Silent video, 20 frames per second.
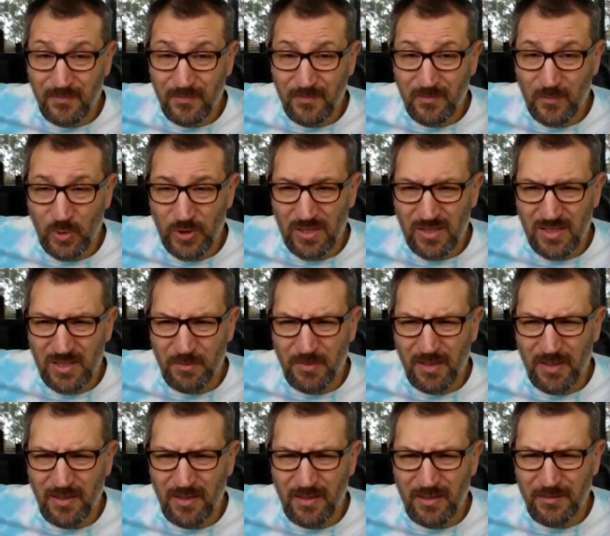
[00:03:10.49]
which is
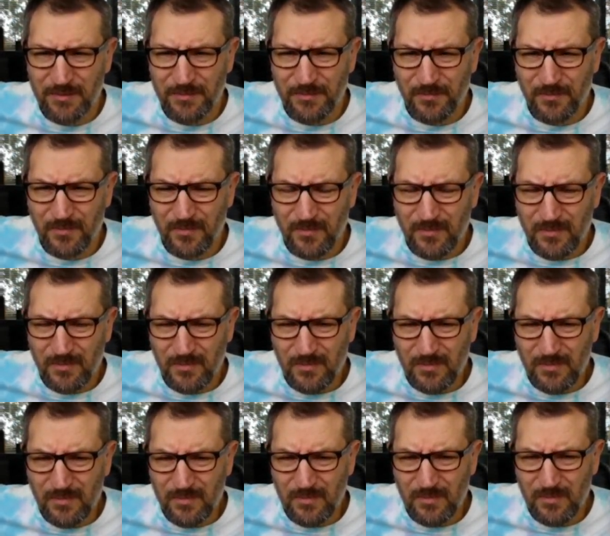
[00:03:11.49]
something that,
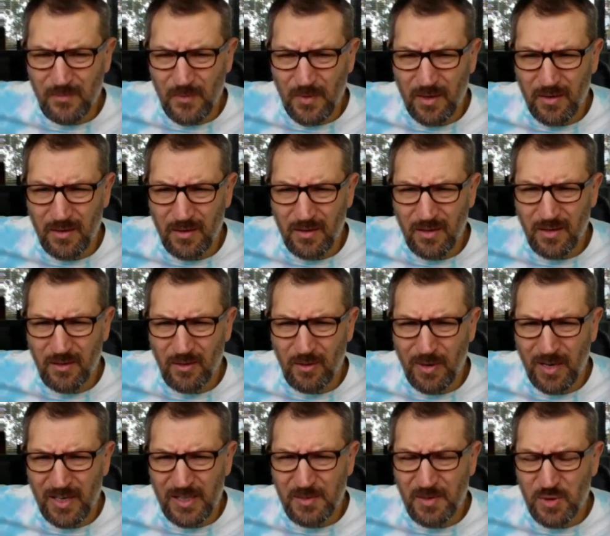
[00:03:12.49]

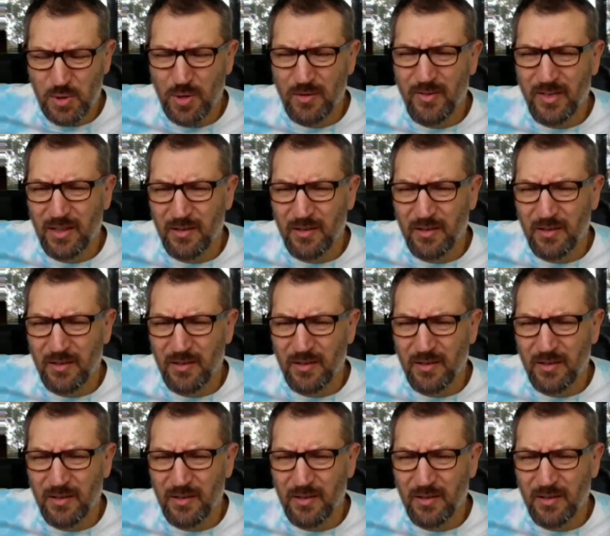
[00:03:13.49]
reminds me sort of like the